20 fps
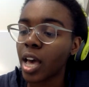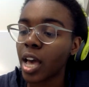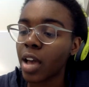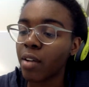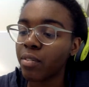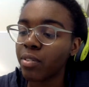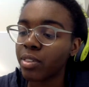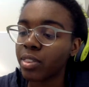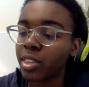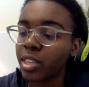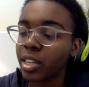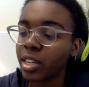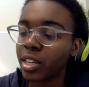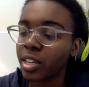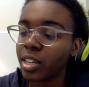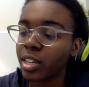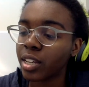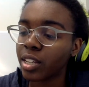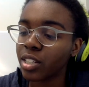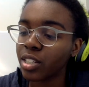
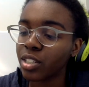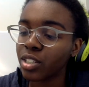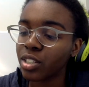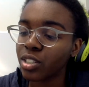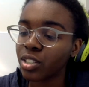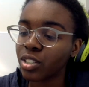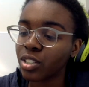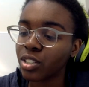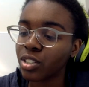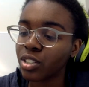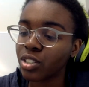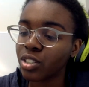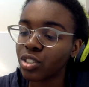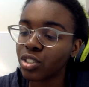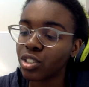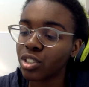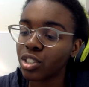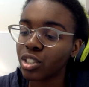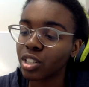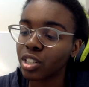everything
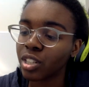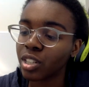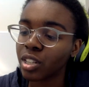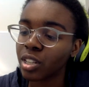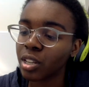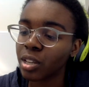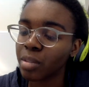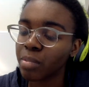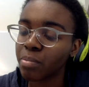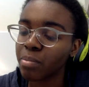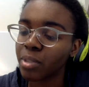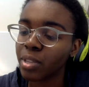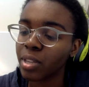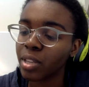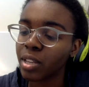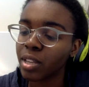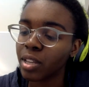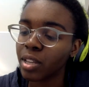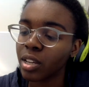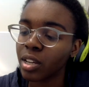should
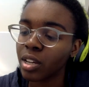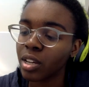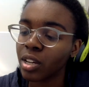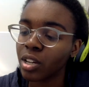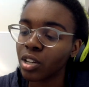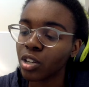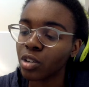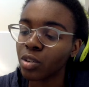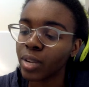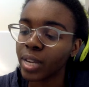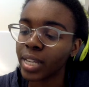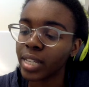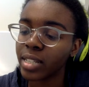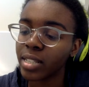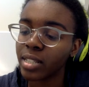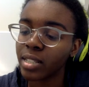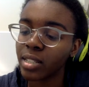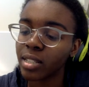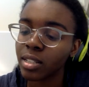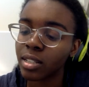be
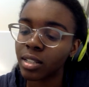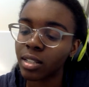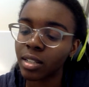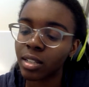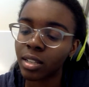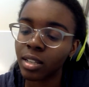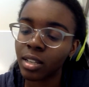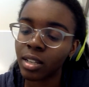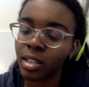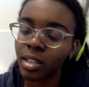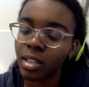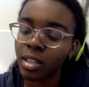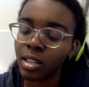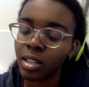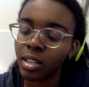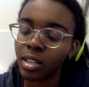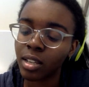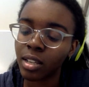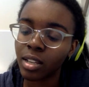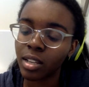great.
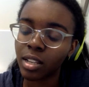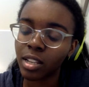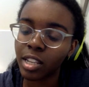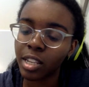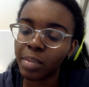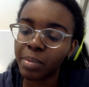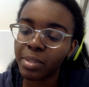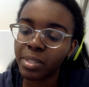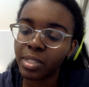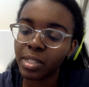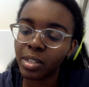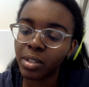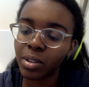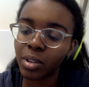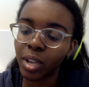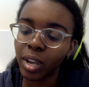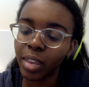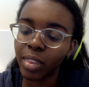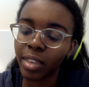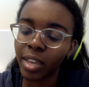Let me see.
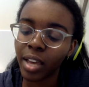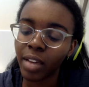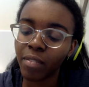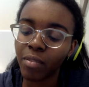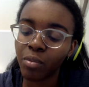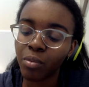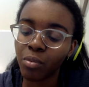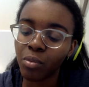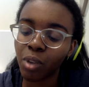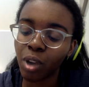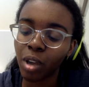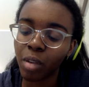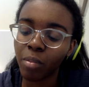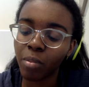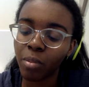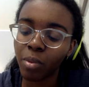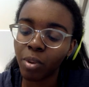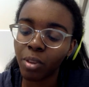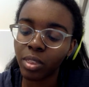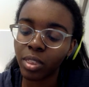Hold on. I think I have one
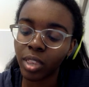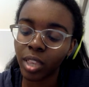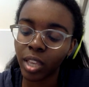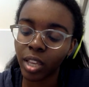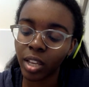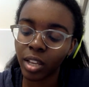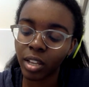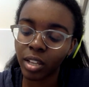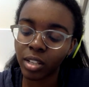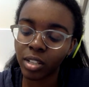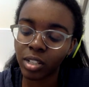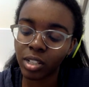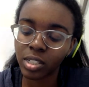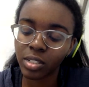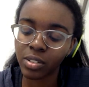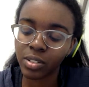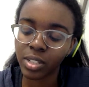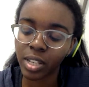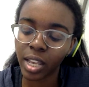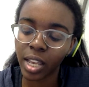more thing. I'm trying to
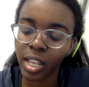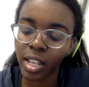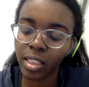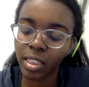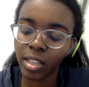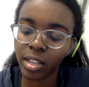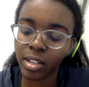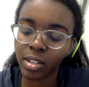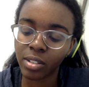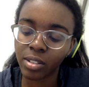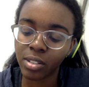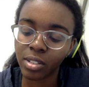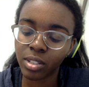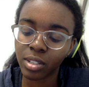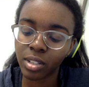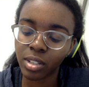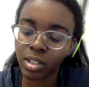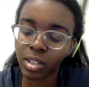see if there's anything else